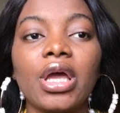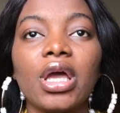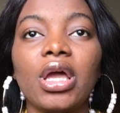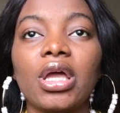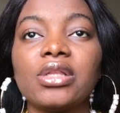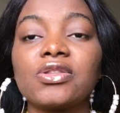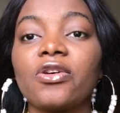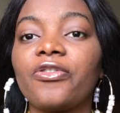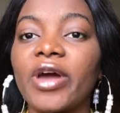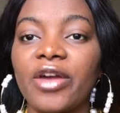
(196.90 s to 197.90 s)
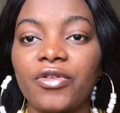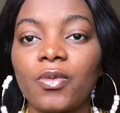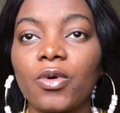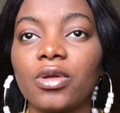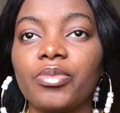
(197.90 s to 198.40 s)
it's not for
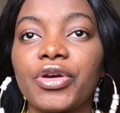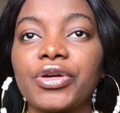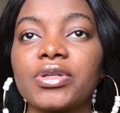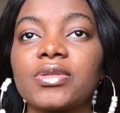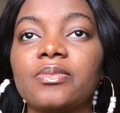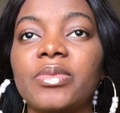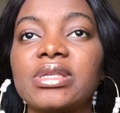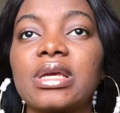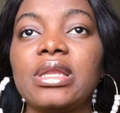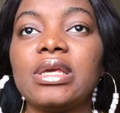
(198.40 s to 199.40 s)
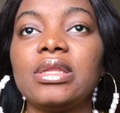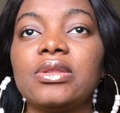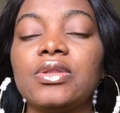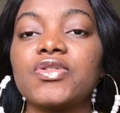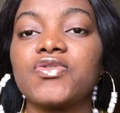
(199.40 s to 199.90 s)
everyone, because basically
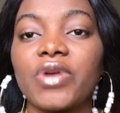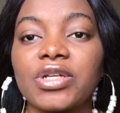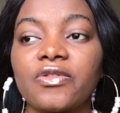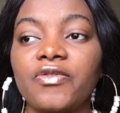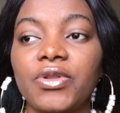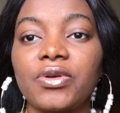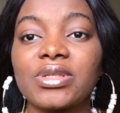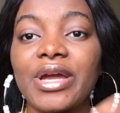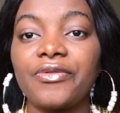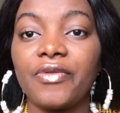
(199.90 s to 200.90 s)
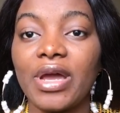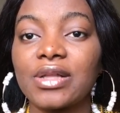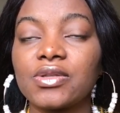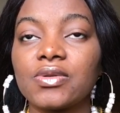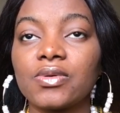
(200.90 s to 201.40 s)
those reaction videos I
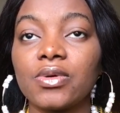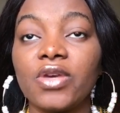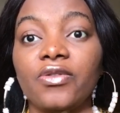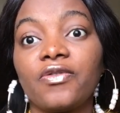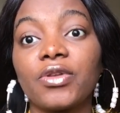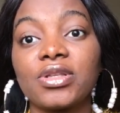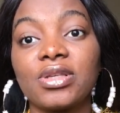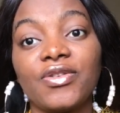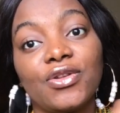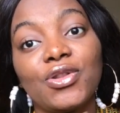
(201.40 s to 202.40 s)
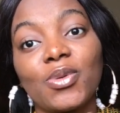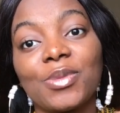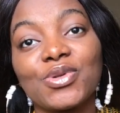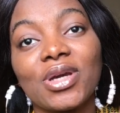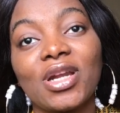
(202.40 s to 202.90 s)
react to, if you don't know what I'm
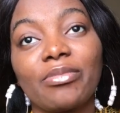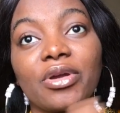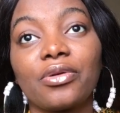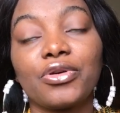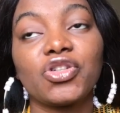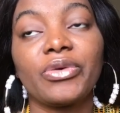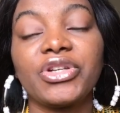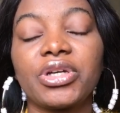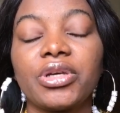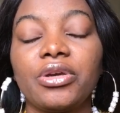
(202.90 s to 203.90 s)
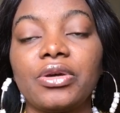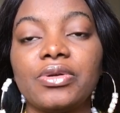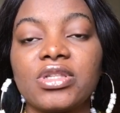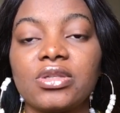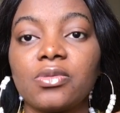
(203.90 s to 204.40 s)
talking about, you can go to my channel, you're going to
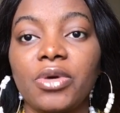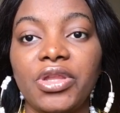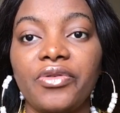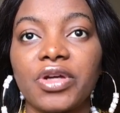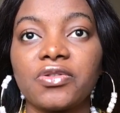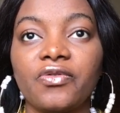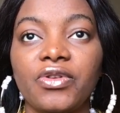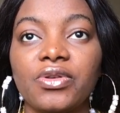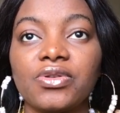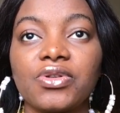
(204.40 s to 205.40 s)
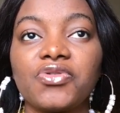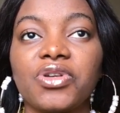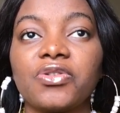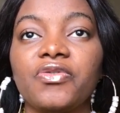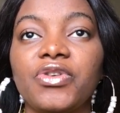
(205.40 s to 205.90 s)
see so many reaction videos. Those
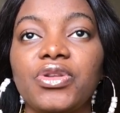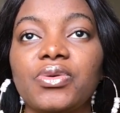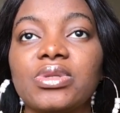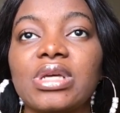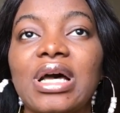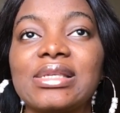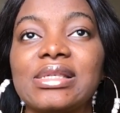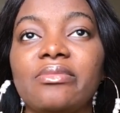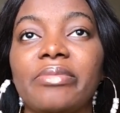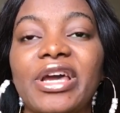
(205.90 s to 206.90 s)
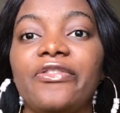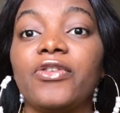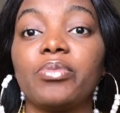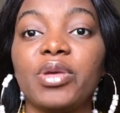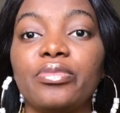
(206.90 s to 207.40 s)
reaction videos are seen by a
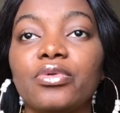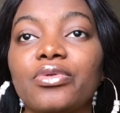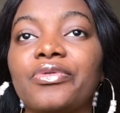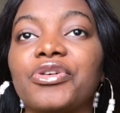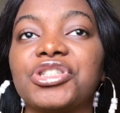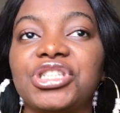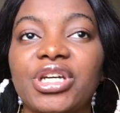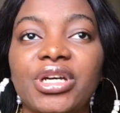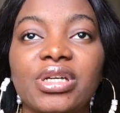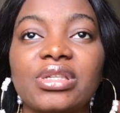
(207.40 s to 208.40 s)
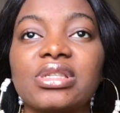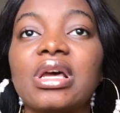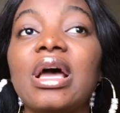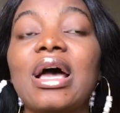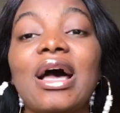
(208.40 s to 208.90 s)
few people, Russians,
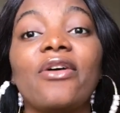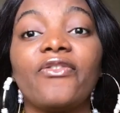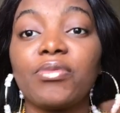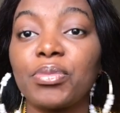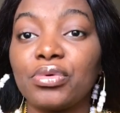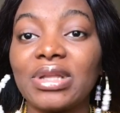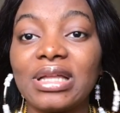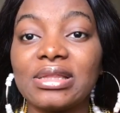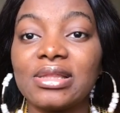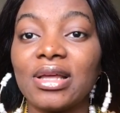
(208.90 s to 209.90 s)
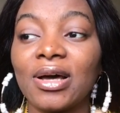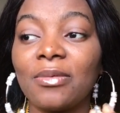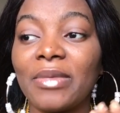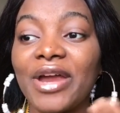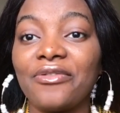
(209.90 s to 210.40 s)
a few people that
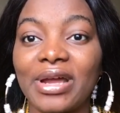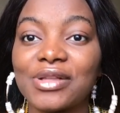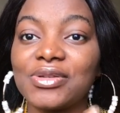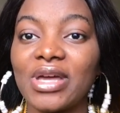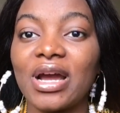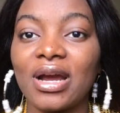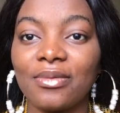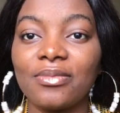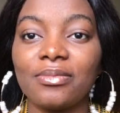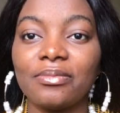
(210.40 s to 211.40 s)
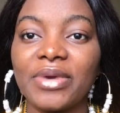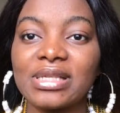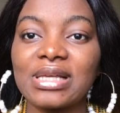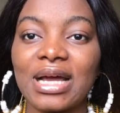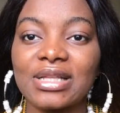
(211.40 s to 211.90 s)
I react to their
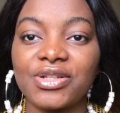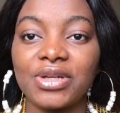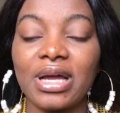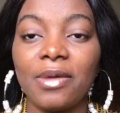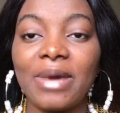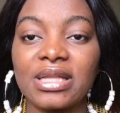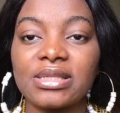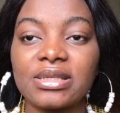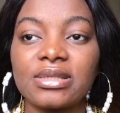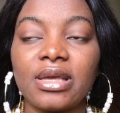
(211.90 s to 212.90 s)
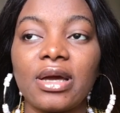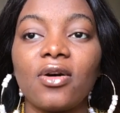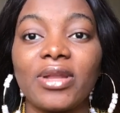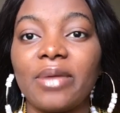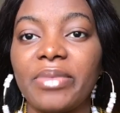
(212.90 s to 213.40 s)
best artist, yeah,
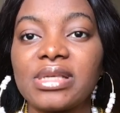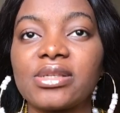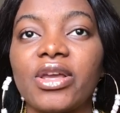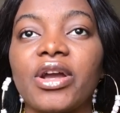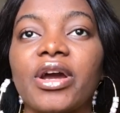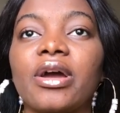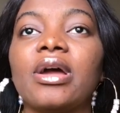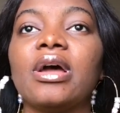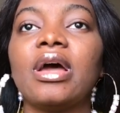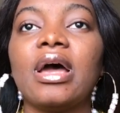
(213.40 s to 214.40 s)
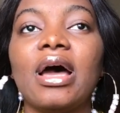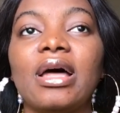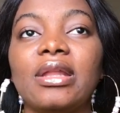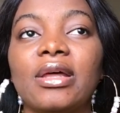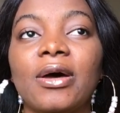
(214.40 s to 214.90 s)
or their best singer,
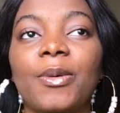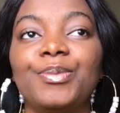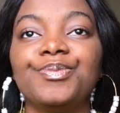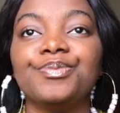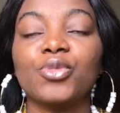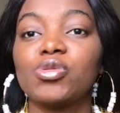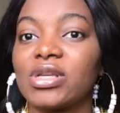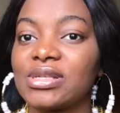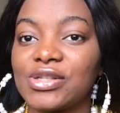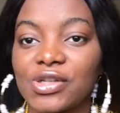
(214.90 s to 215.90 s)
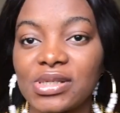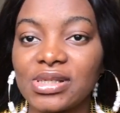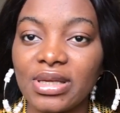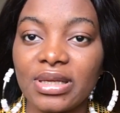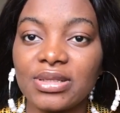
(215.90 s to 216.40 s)
and most persons don't
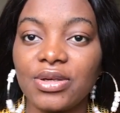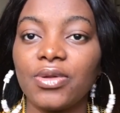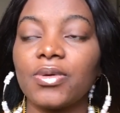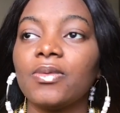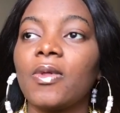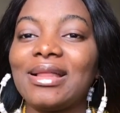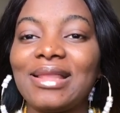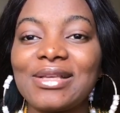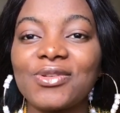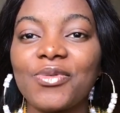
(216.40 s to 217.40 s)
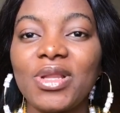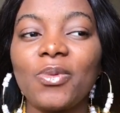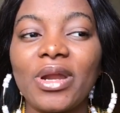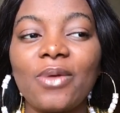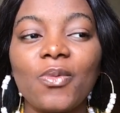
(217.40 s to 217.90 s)
see it, you know. And that's not really
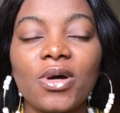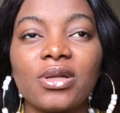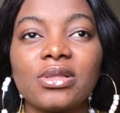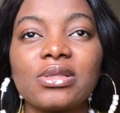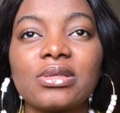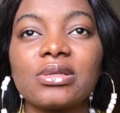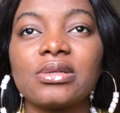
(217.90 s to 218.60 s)
what I want.